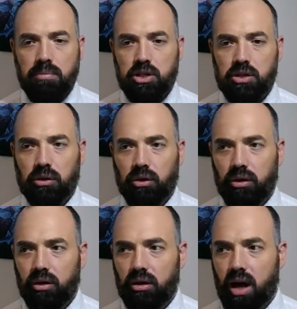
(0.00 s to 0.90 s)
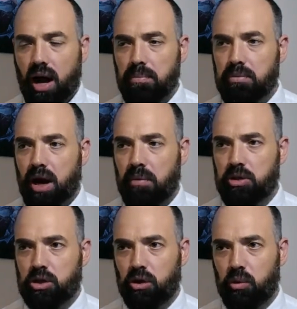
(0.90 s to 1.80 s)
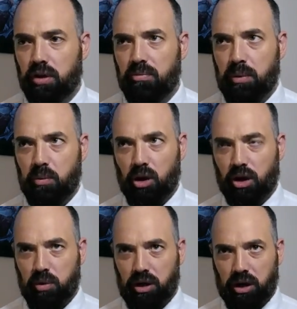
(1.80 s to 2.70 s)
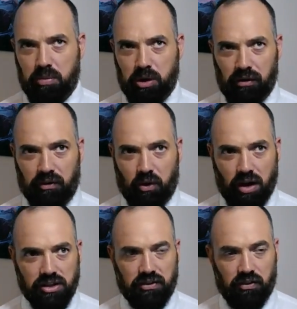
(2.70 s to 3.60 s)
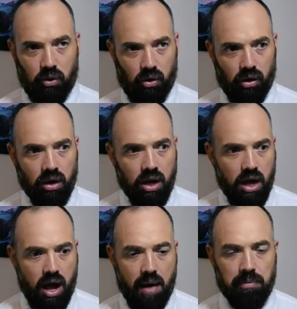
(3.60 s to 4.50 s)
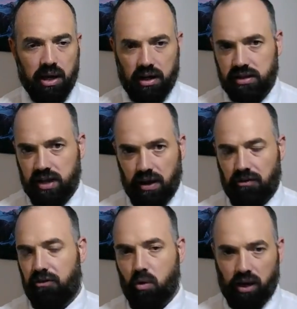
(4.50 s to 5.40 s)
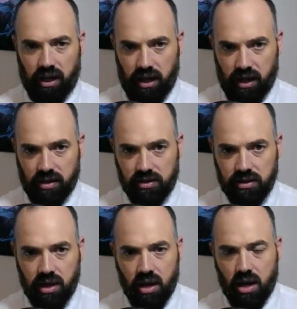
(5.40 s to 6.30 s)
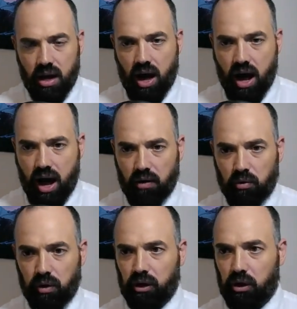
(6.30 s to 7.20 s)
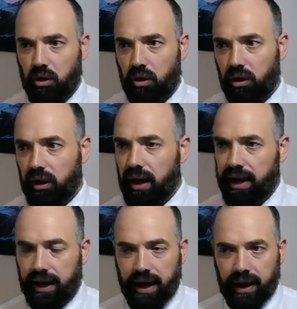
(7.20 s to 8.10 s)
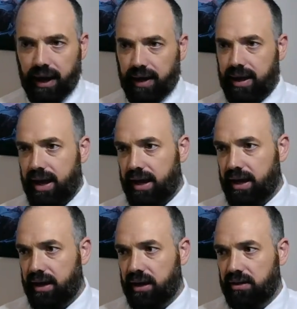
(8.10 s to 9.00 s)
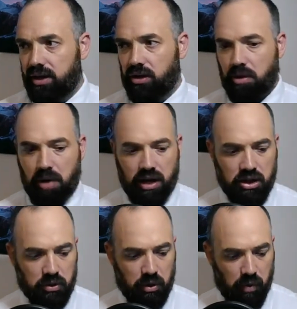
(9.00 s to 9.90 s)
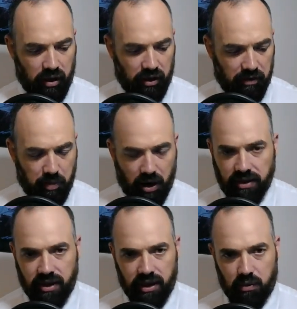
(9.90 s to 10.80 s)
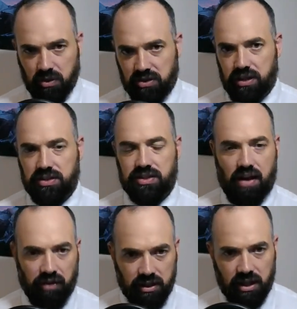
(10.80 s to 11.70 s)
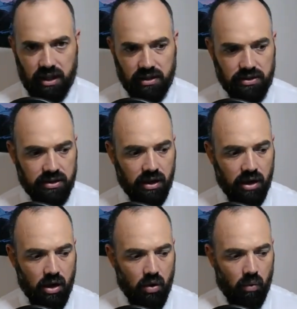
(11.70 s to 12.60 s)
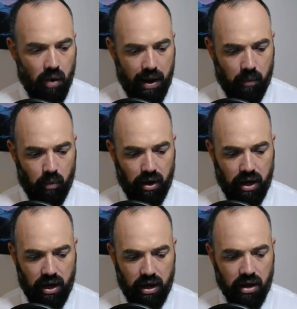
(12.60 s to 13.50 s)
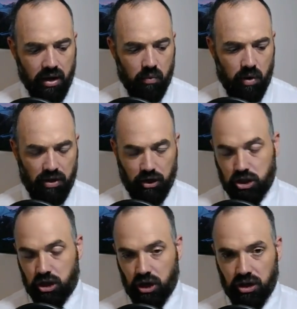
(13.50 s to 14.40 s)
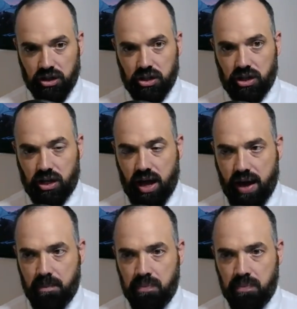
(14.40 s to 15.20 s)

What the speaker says: I'm sure we've been working with the Community of Christ for, I'm gonna say, 40 years. I recall, and again, I don't know my history well enough, but I think it was the 70s where the church